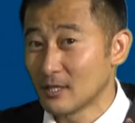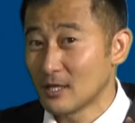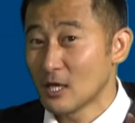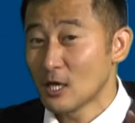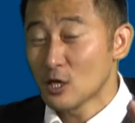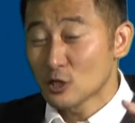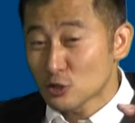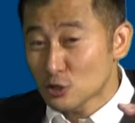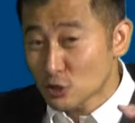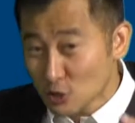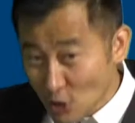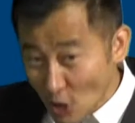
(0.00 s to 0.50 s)

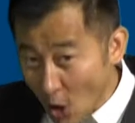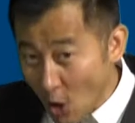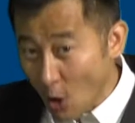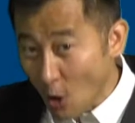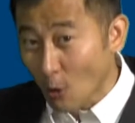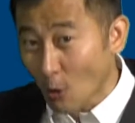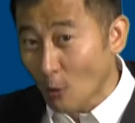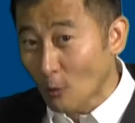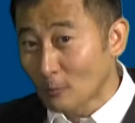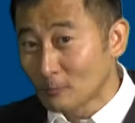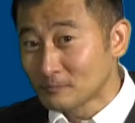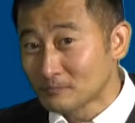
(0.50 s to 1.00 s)
So,
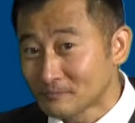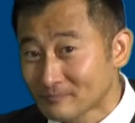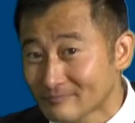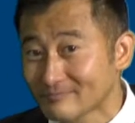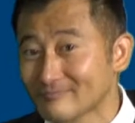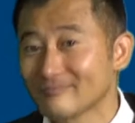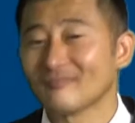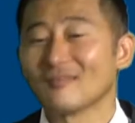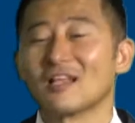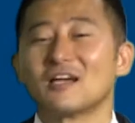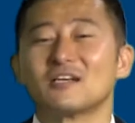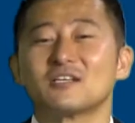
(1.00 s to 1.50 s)

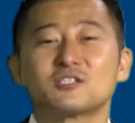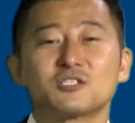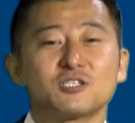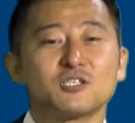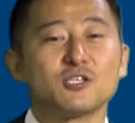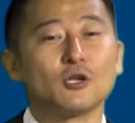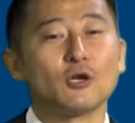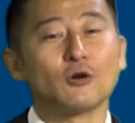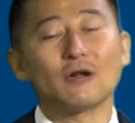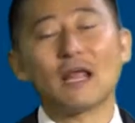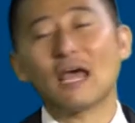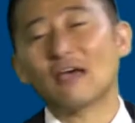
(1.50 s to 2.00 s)
you
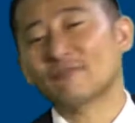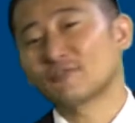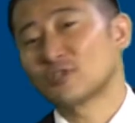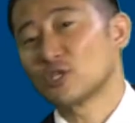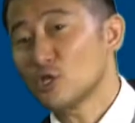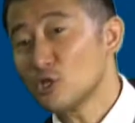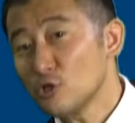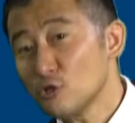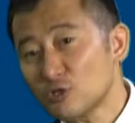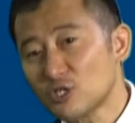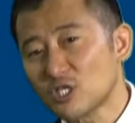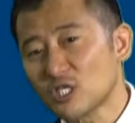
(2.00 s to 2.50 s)
don't have to
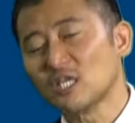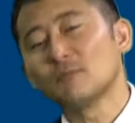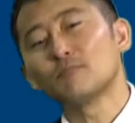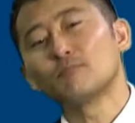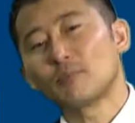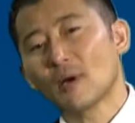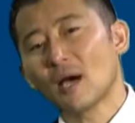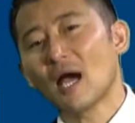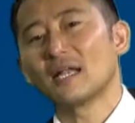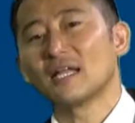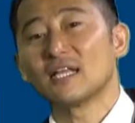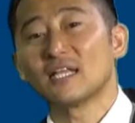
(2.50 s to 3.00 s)
use it,
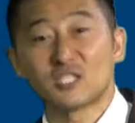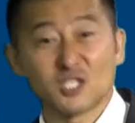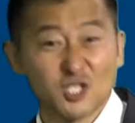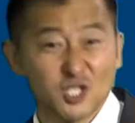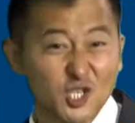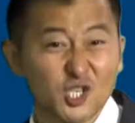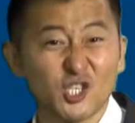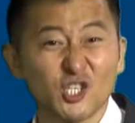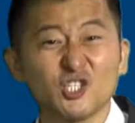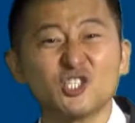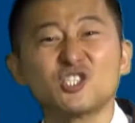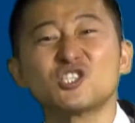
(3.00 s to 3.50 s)
but it's
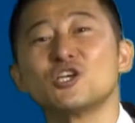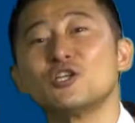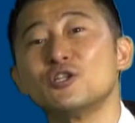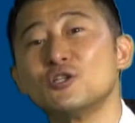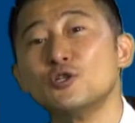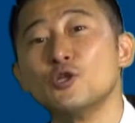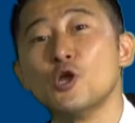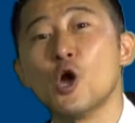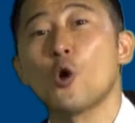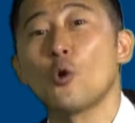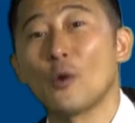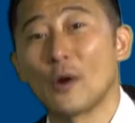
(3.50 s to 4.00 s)
good to
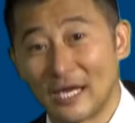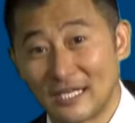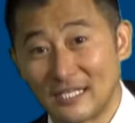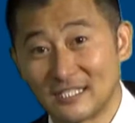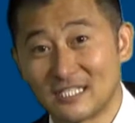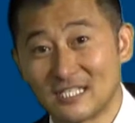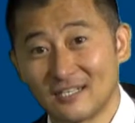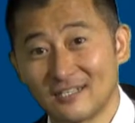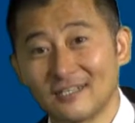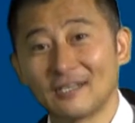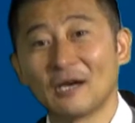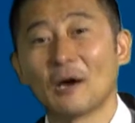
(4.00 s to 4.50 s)
know it.
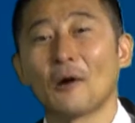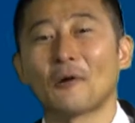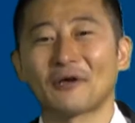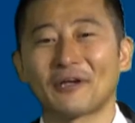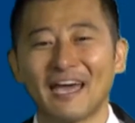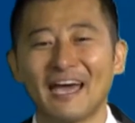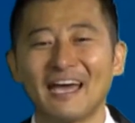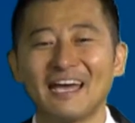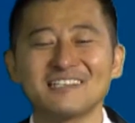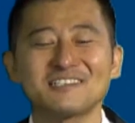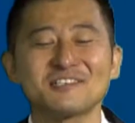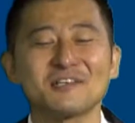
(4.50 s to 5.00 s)

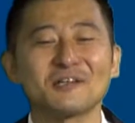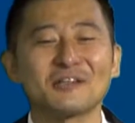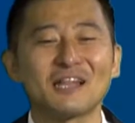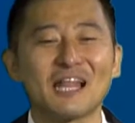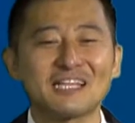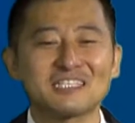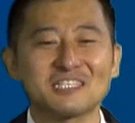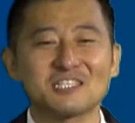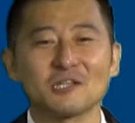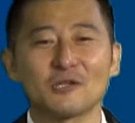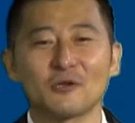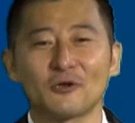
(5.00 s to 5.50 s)
Okay, so
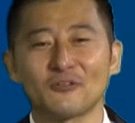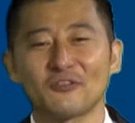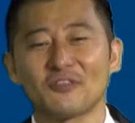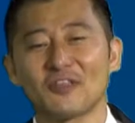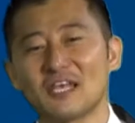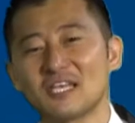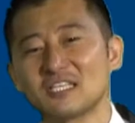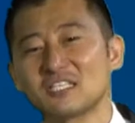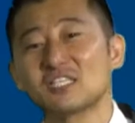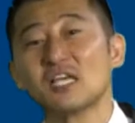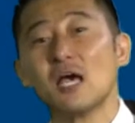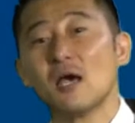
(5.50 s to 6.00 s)
let's learn
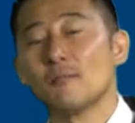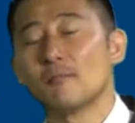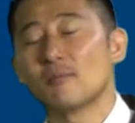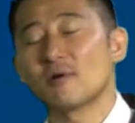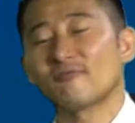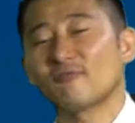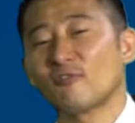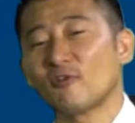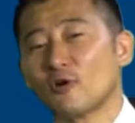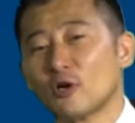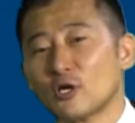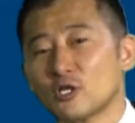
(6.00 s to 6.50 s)
this, but
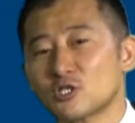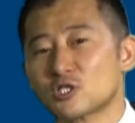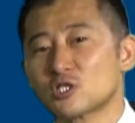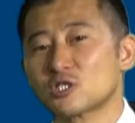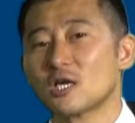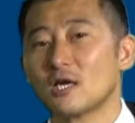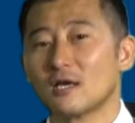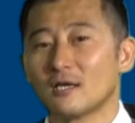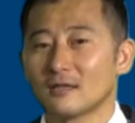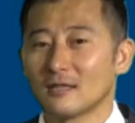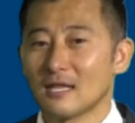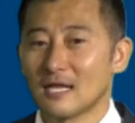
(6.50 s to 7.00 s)
first,
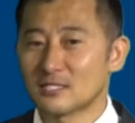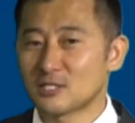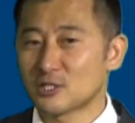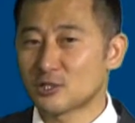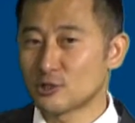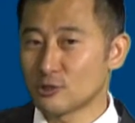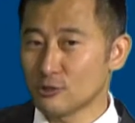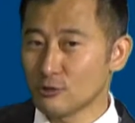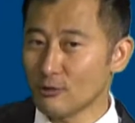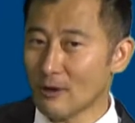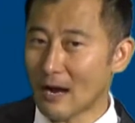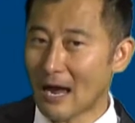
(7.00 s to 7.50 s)
let's
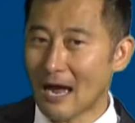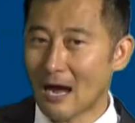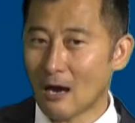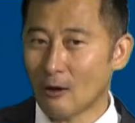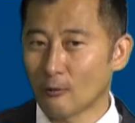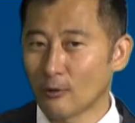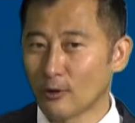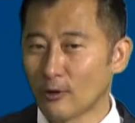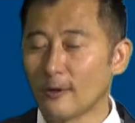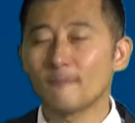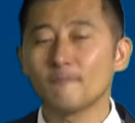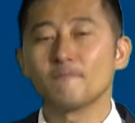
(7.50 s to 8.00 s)
do
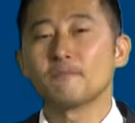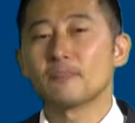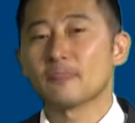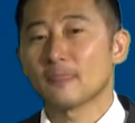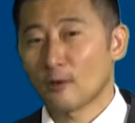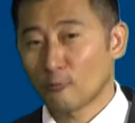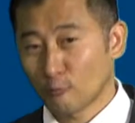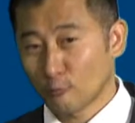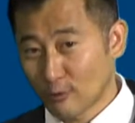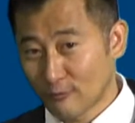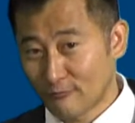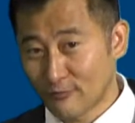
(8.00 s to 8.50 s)
our
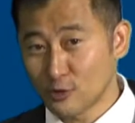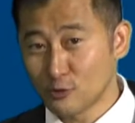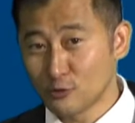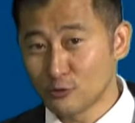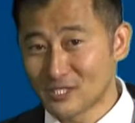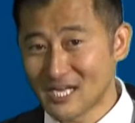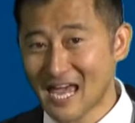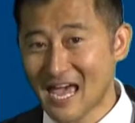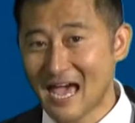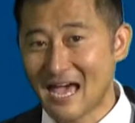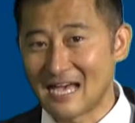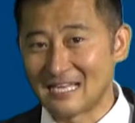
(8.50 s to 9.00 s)
review
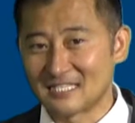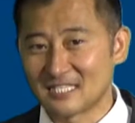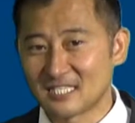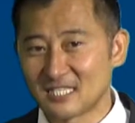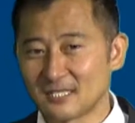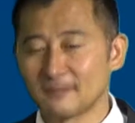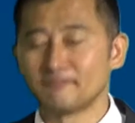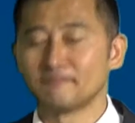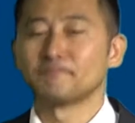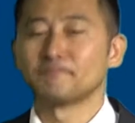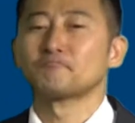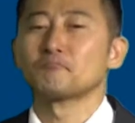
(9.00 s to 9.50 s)
test.
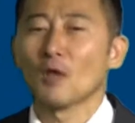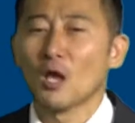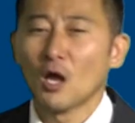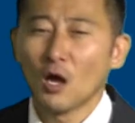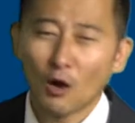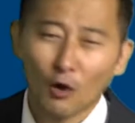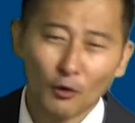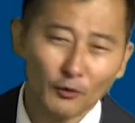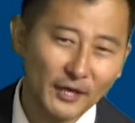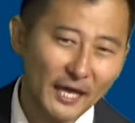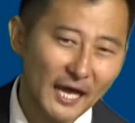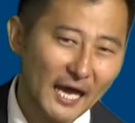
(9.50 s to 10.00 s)

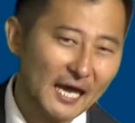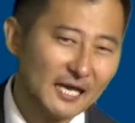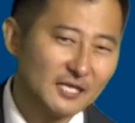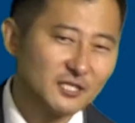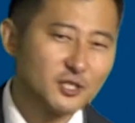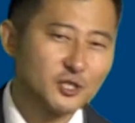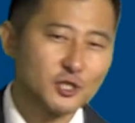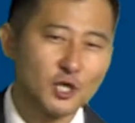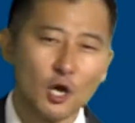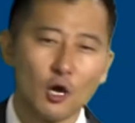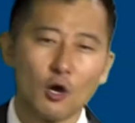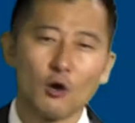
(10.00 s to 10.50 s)
Okay,
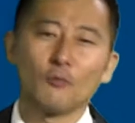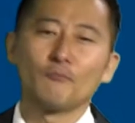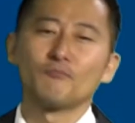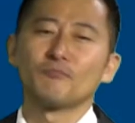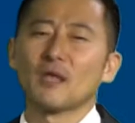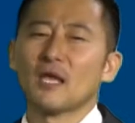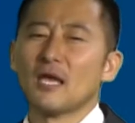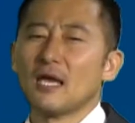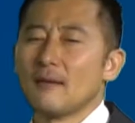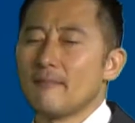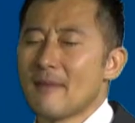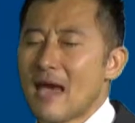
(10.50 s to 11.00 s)
so
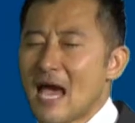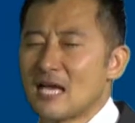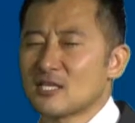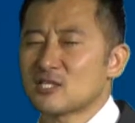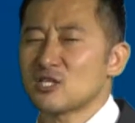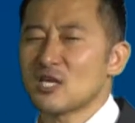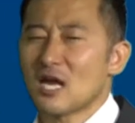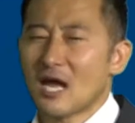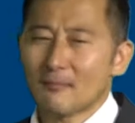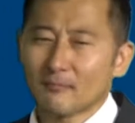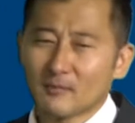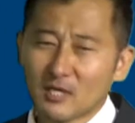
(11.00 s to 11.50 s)
imagine
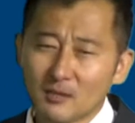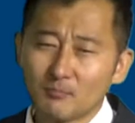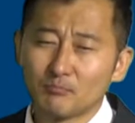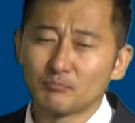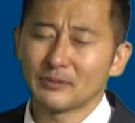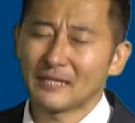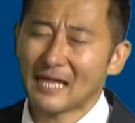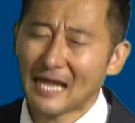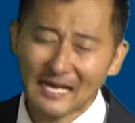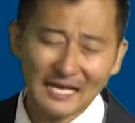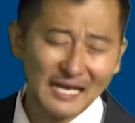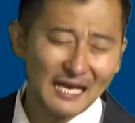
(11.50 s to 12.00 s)
I'm
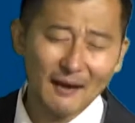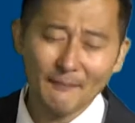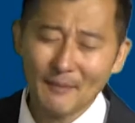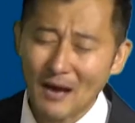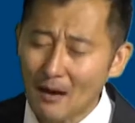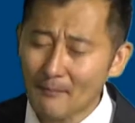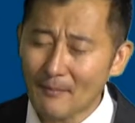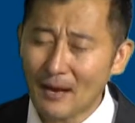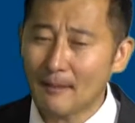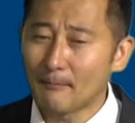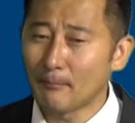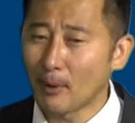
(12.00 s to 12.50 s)
complaining about
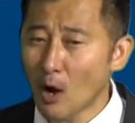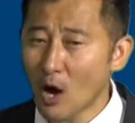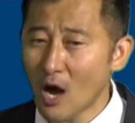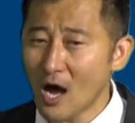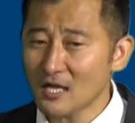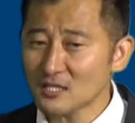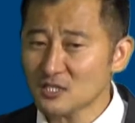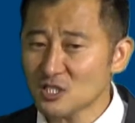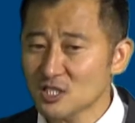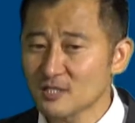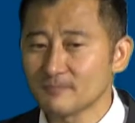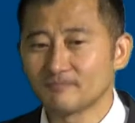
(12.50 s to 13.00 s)
my
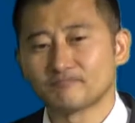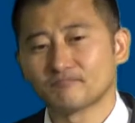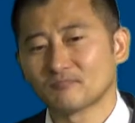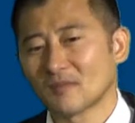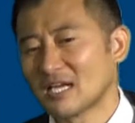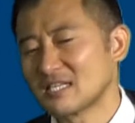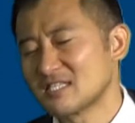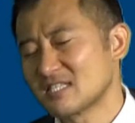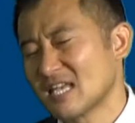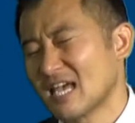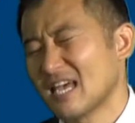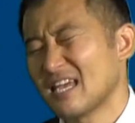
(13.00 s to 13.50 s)
boss. I
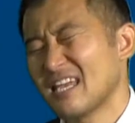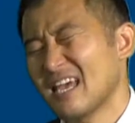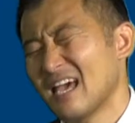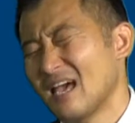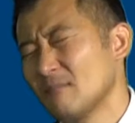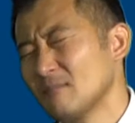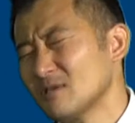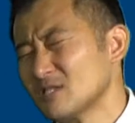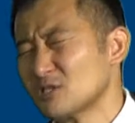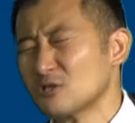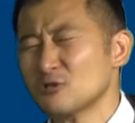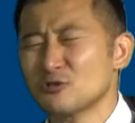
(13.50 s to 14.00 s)
say, yeah,
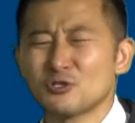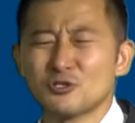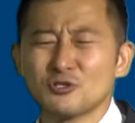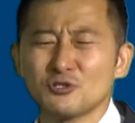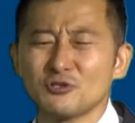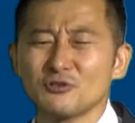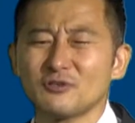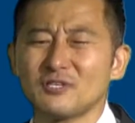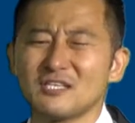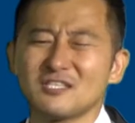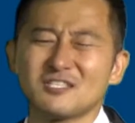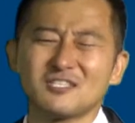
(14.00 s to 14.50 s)
Mr.
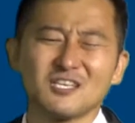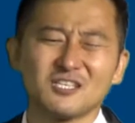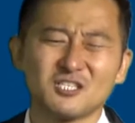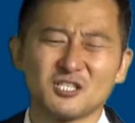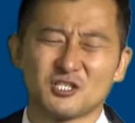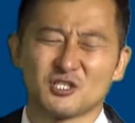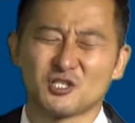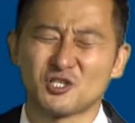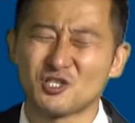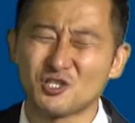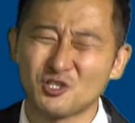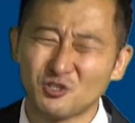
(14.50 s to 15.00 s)
Suzuki is such a
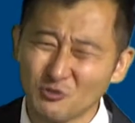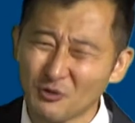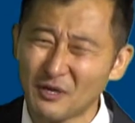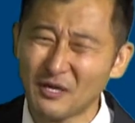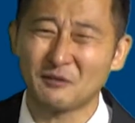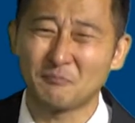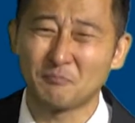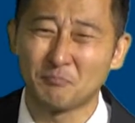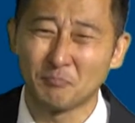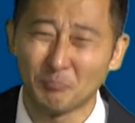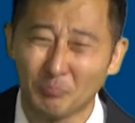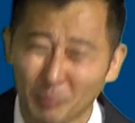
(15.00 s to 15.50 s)

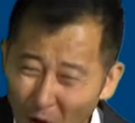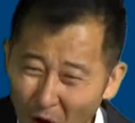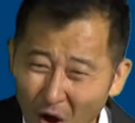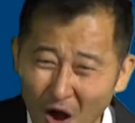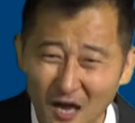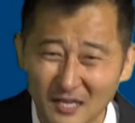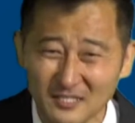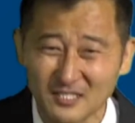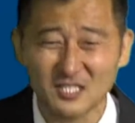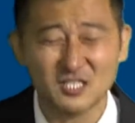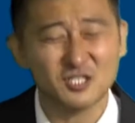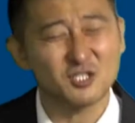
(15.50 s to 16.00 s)
strict
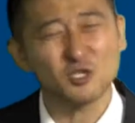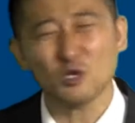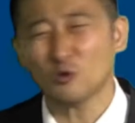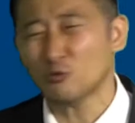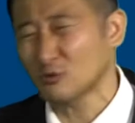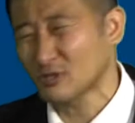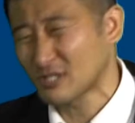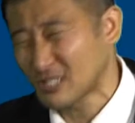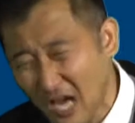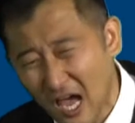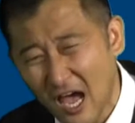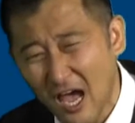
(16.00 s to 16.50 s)
boss. He's so
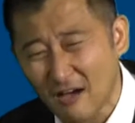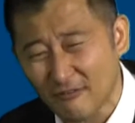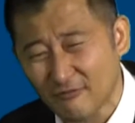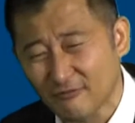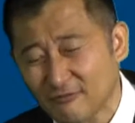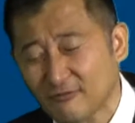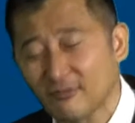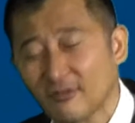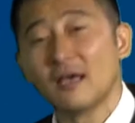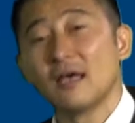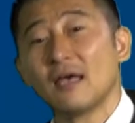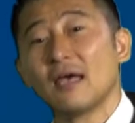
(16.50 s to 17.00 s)
tough.
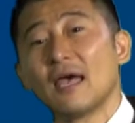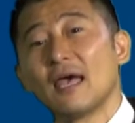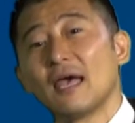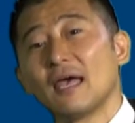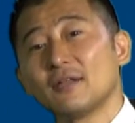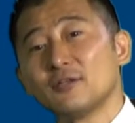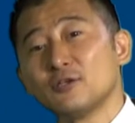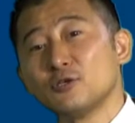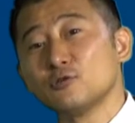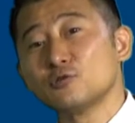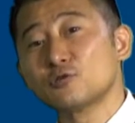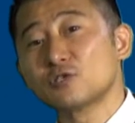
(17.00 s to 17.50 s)
And
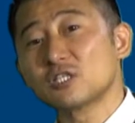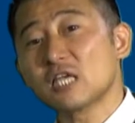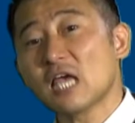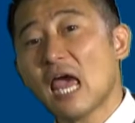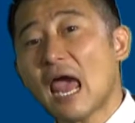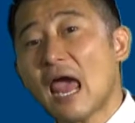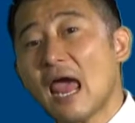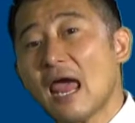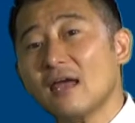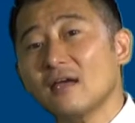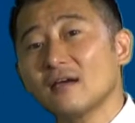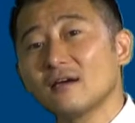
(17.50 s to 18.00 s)
you
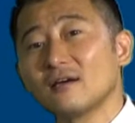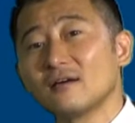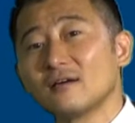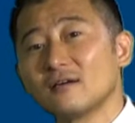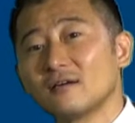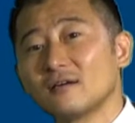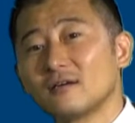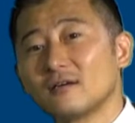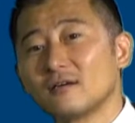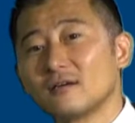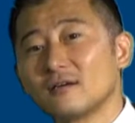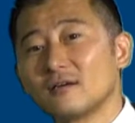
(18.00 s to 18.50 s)
say,
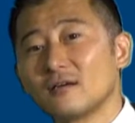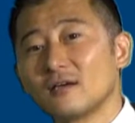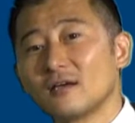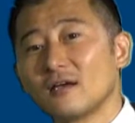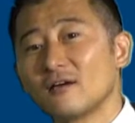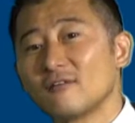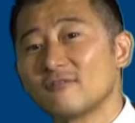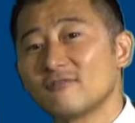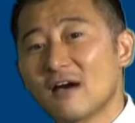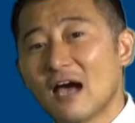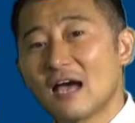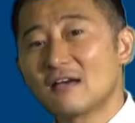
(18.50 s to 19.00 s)

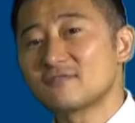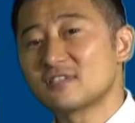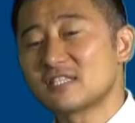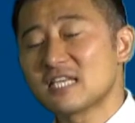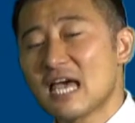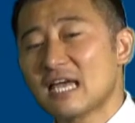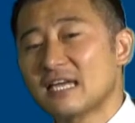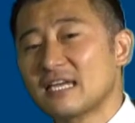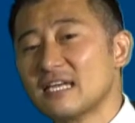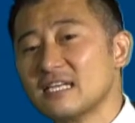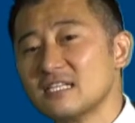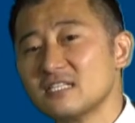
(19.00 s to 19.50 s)
5
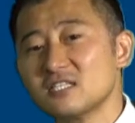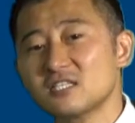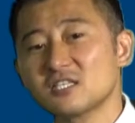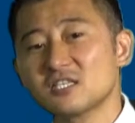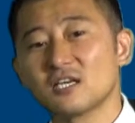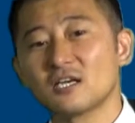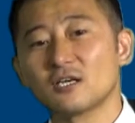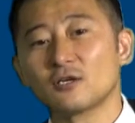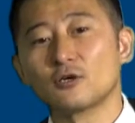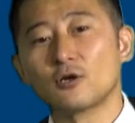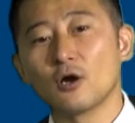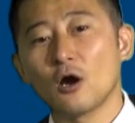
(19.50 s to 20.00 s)
seconds,
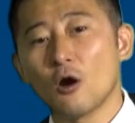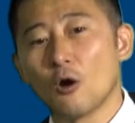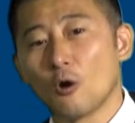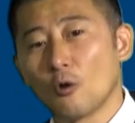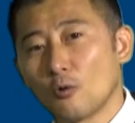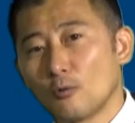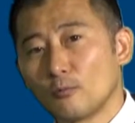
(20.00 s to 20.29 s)
go.